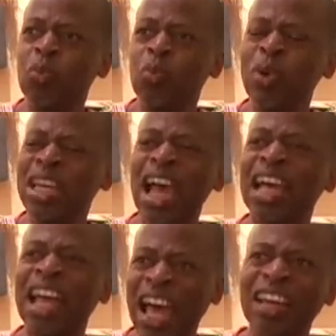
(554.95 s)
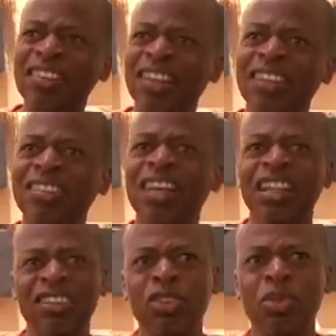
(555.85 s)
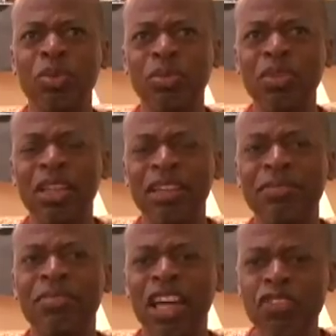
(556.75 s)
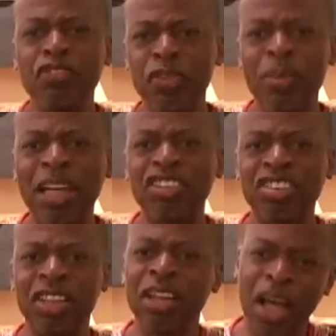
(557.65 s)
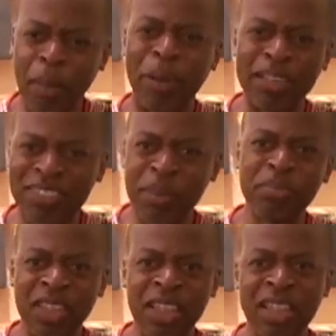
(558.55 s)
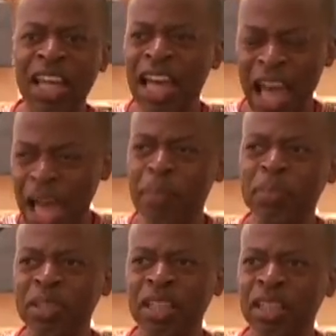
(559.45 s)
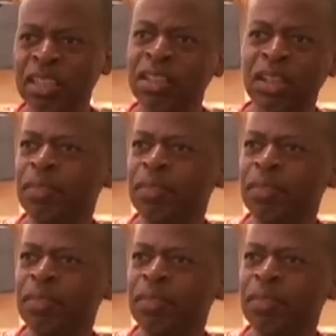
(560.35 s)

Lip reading: we had access to information about something happening